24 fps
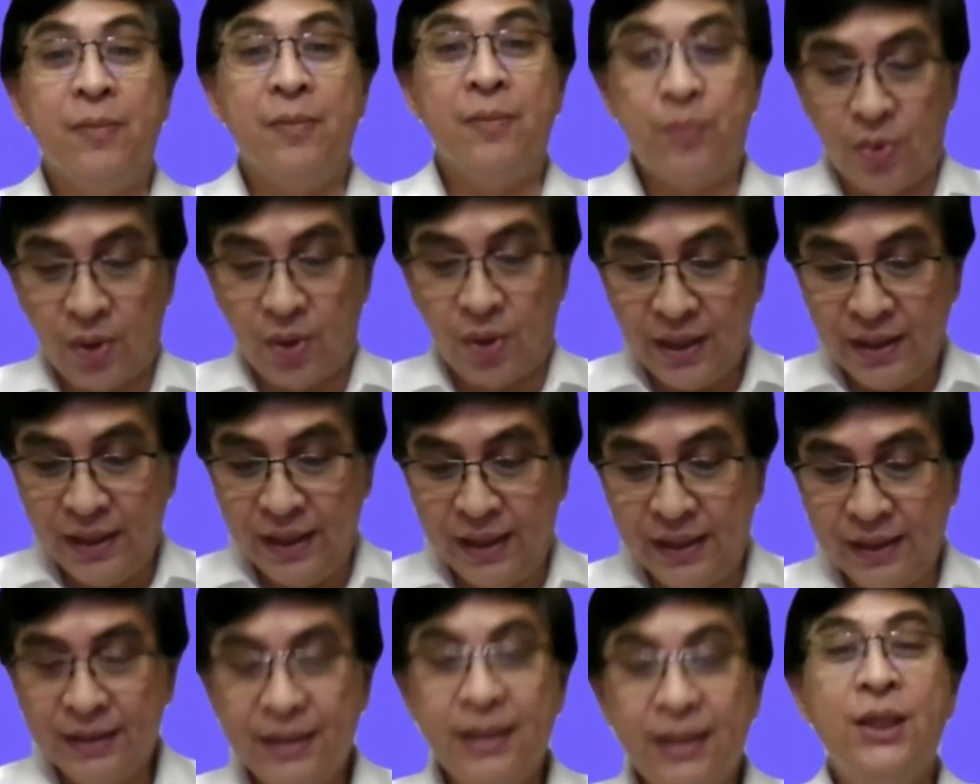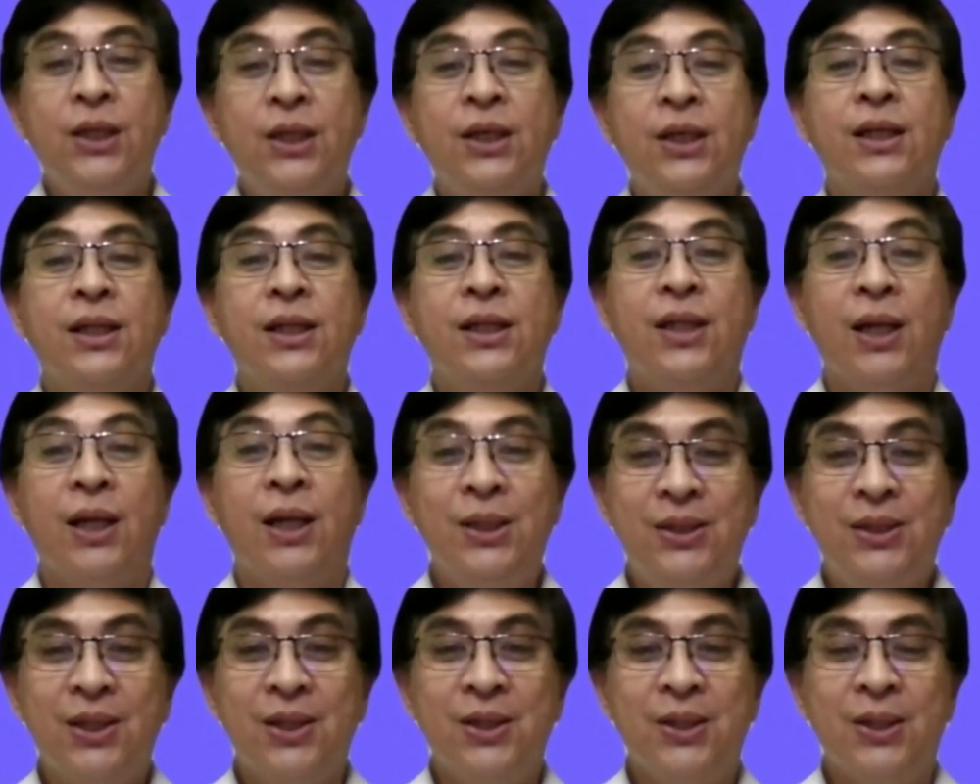in praying
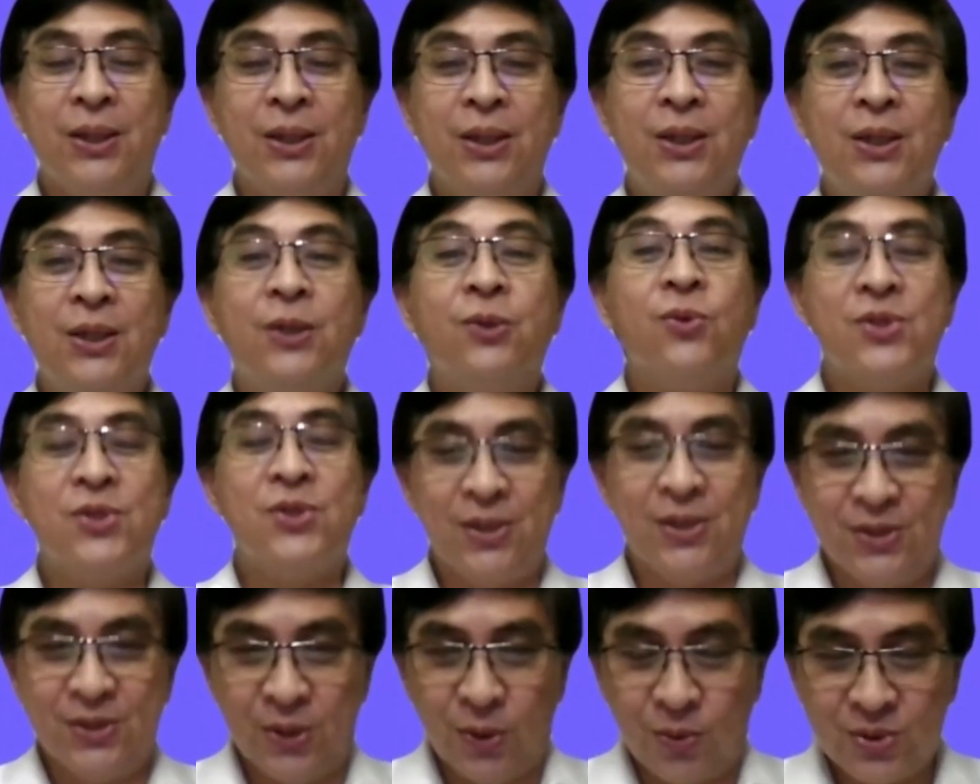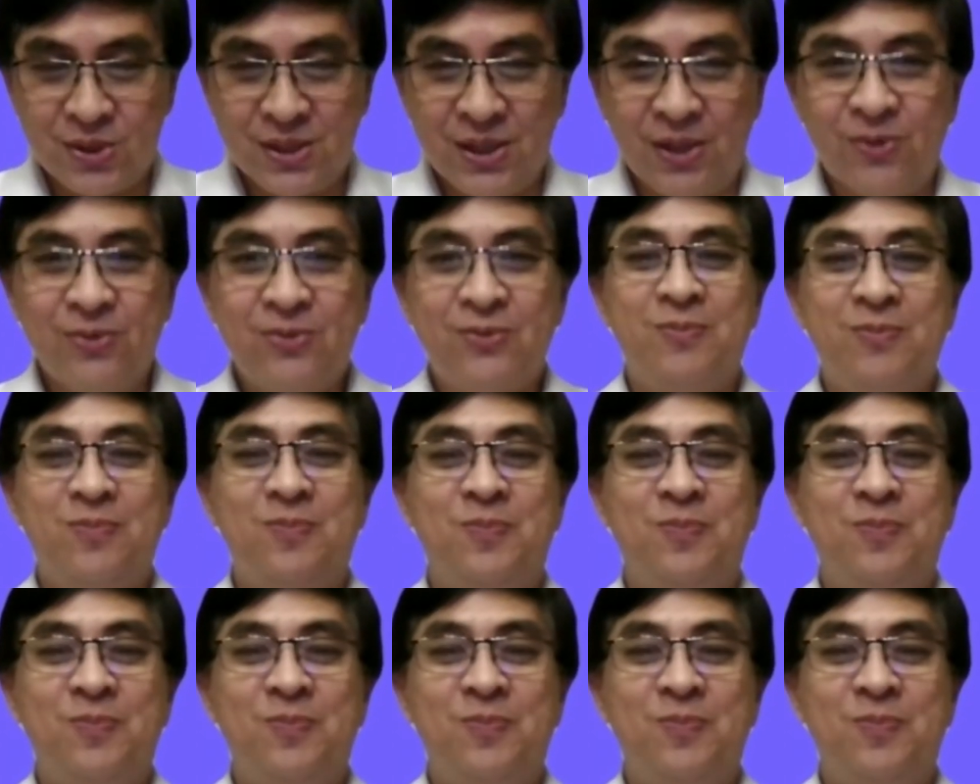the Litany of Saint Joseph.